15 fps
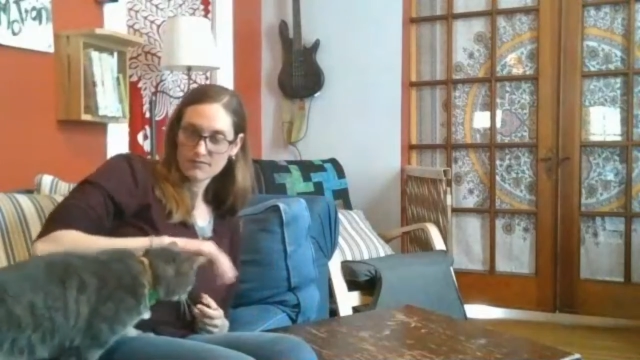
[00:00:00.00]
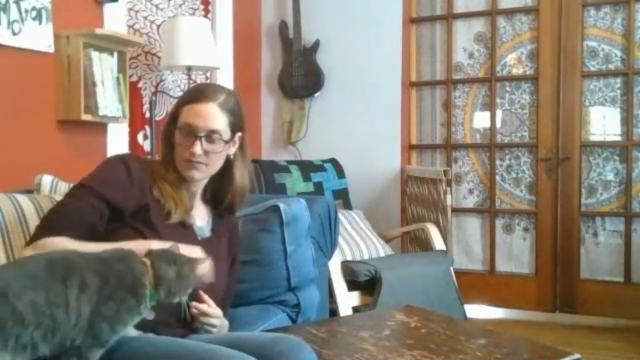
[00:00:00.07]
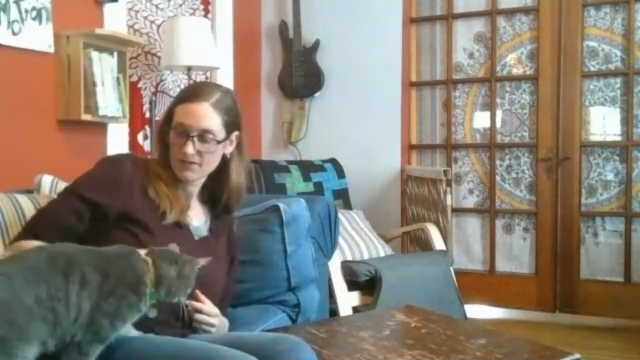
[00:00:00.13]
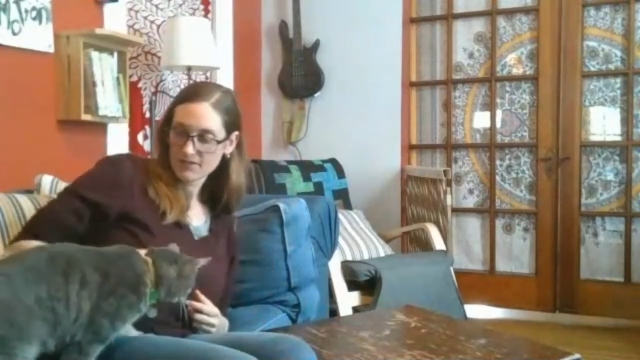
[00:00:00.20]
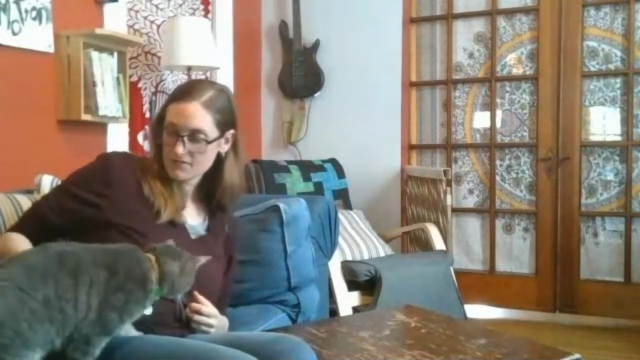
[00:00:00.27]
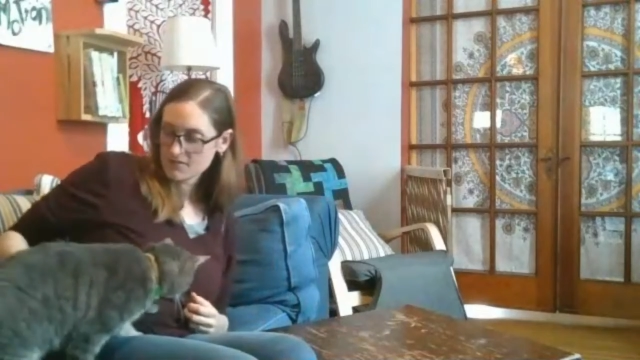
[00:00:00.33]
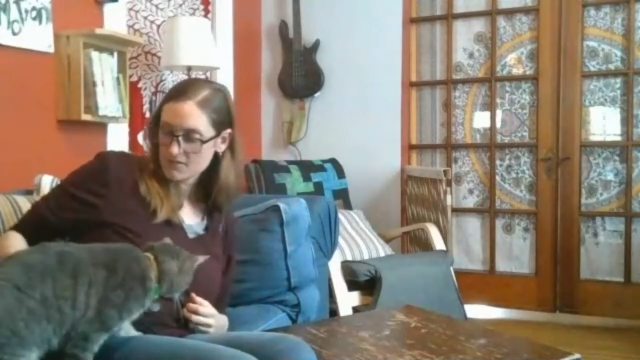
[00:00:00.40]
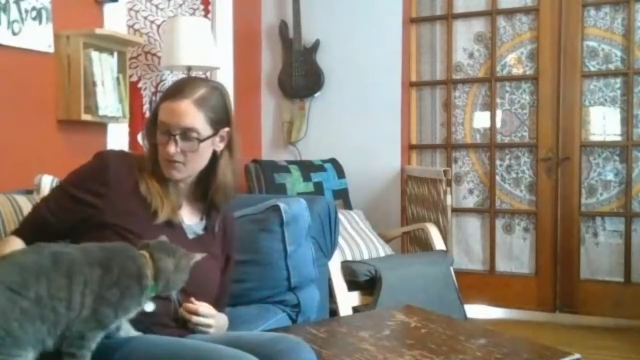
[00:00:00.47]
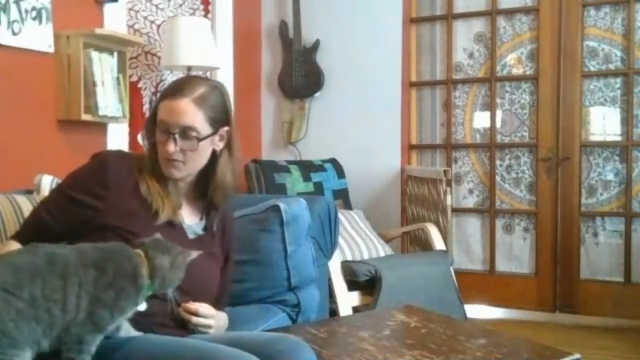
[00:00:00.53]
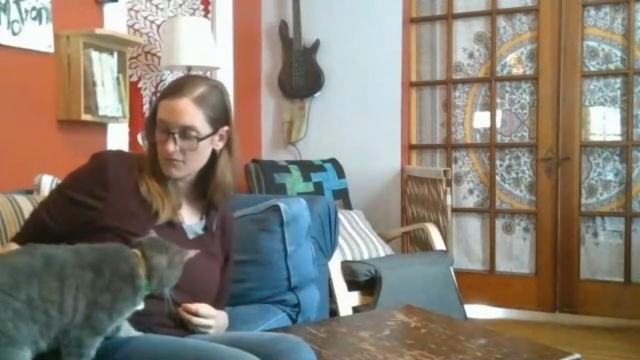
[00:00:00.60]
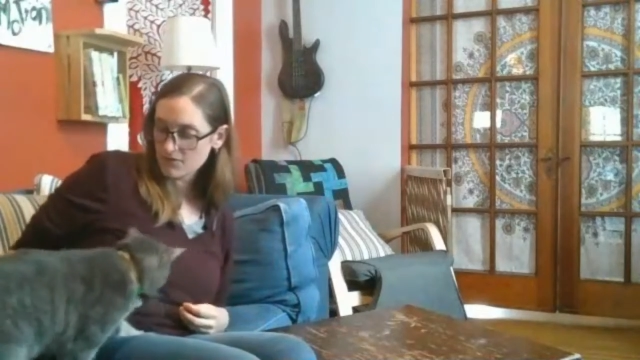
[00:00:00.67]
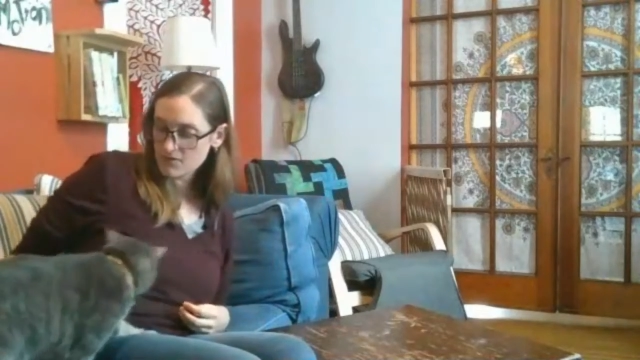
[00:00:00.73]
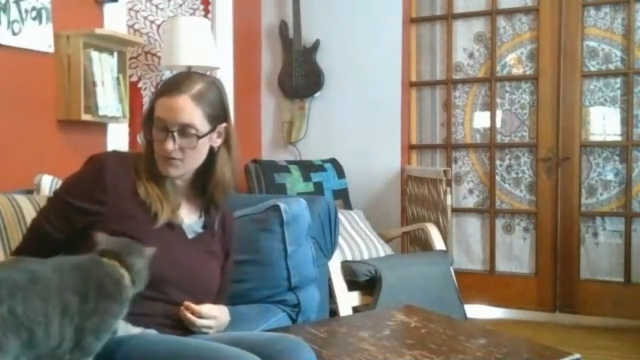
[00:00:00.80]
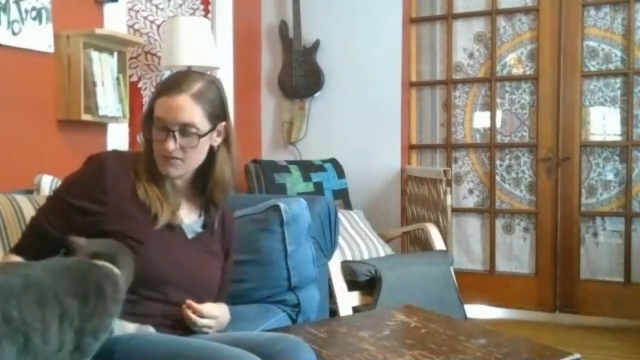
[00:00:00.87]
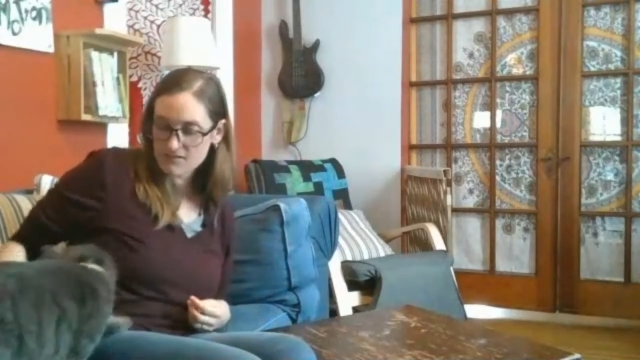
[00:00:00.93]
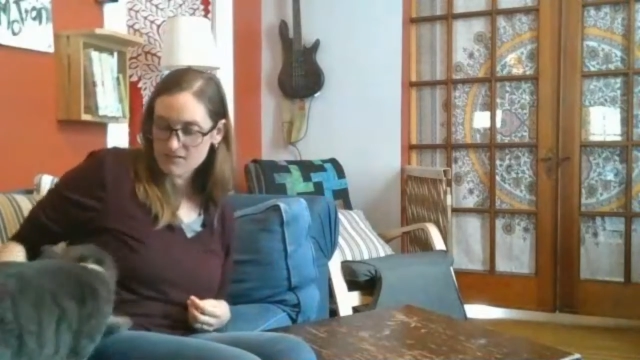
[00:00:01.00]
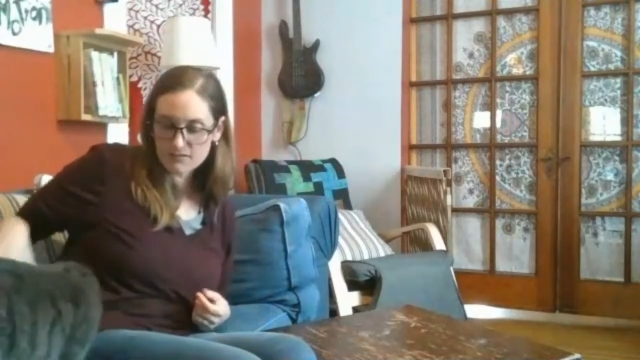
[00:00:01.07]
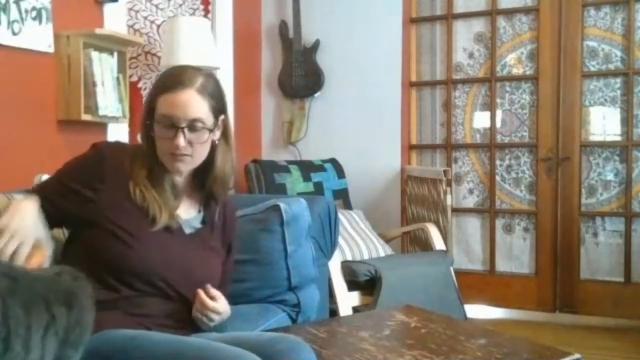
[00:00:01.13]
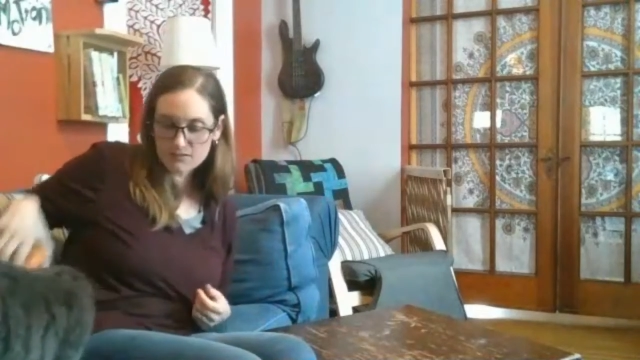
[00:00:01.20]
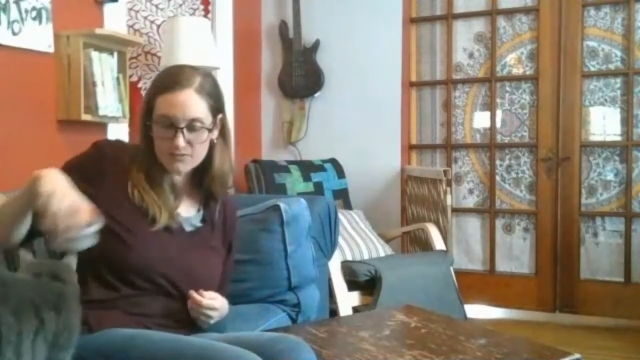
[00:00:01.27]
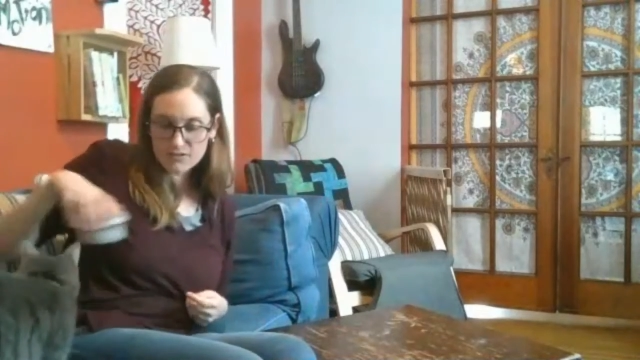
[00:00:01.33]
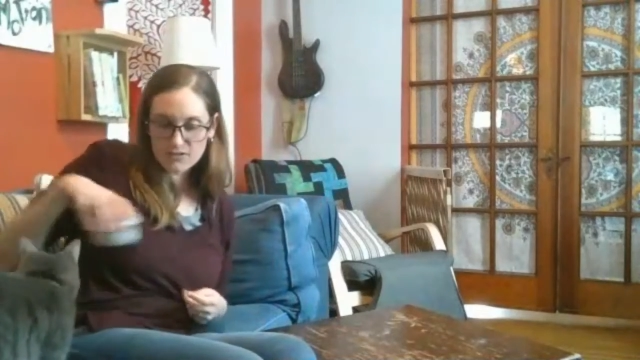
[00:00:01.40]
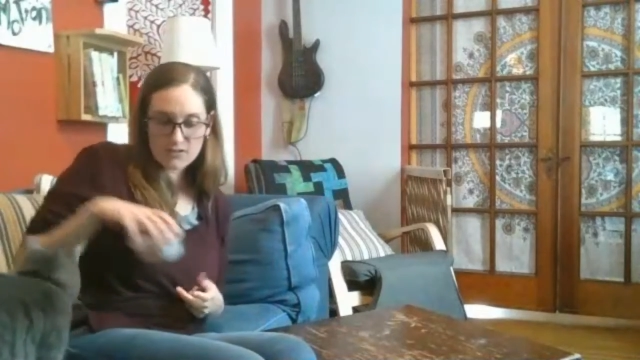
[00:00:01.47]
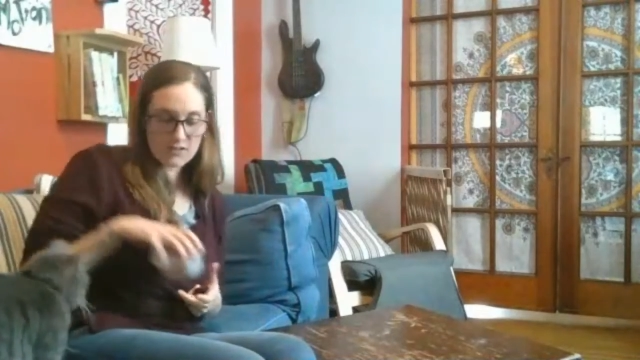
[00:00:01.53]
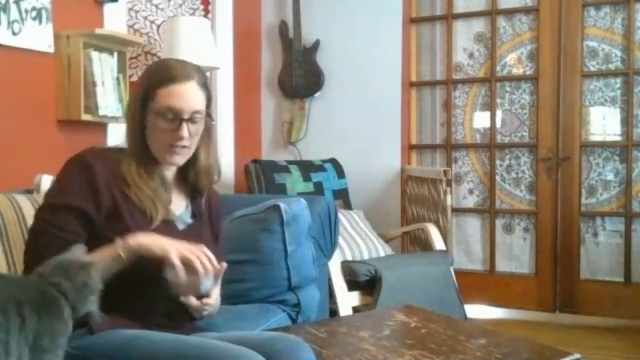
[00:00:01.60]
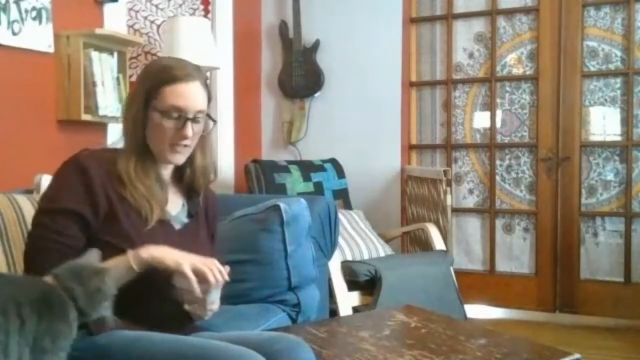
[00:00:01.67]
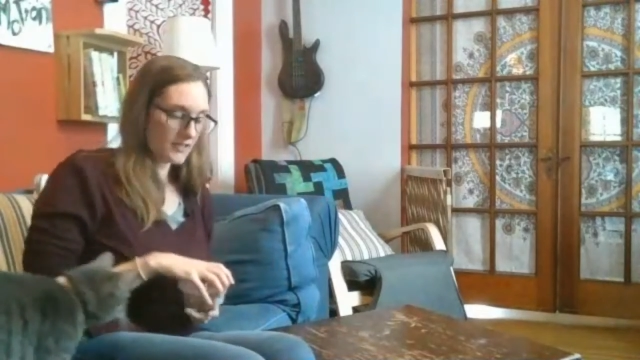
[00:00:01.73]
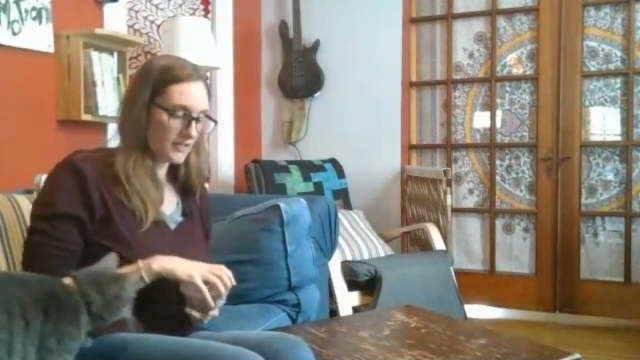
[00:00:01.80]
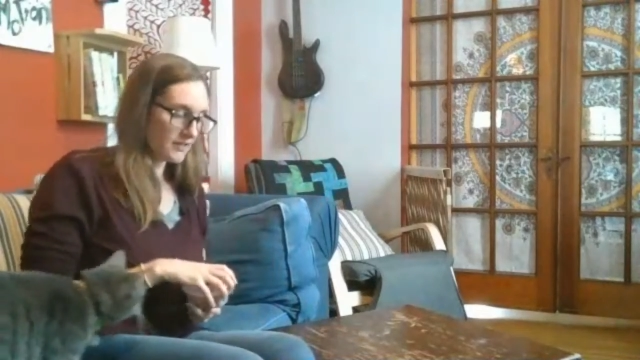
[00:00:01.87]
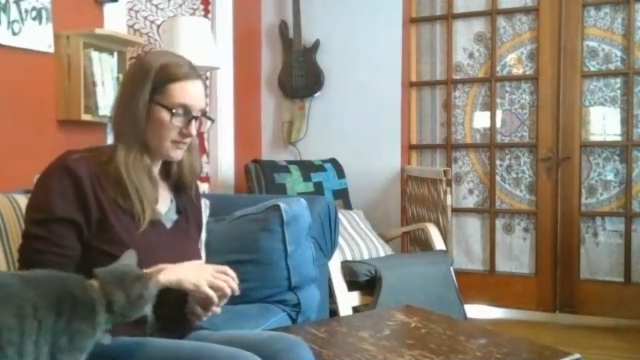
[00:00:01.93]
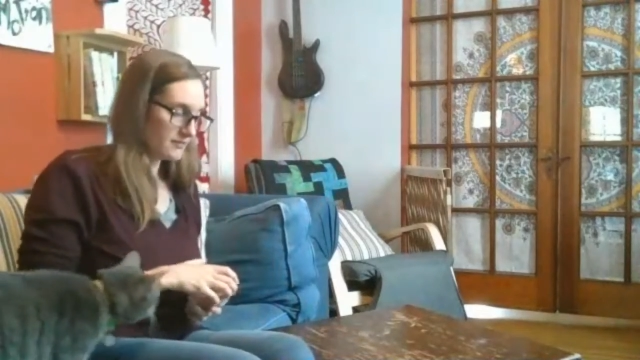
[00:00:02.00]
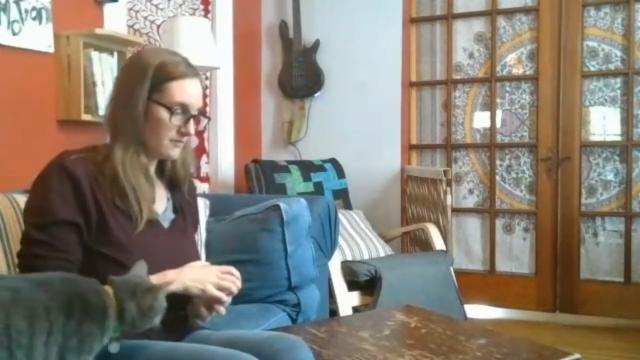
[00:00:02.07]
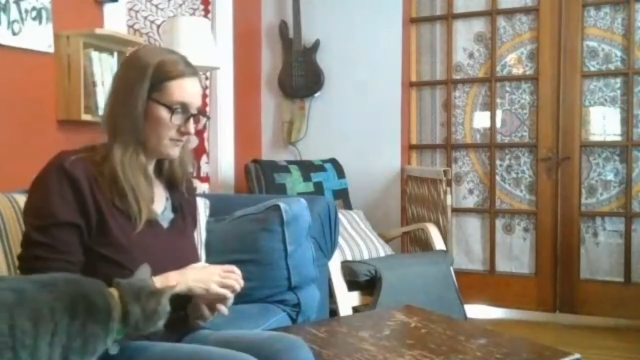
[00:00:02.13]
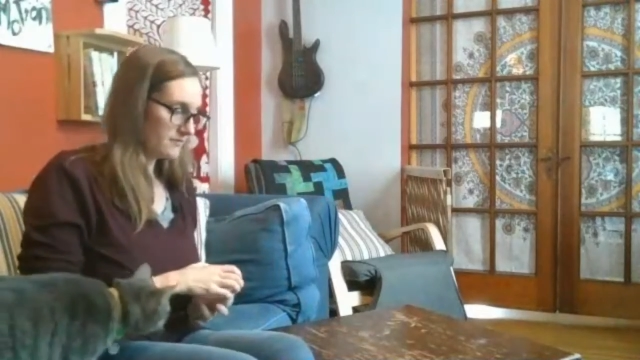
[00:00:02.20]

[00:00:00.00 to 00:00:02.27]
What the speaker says: There's our first little target.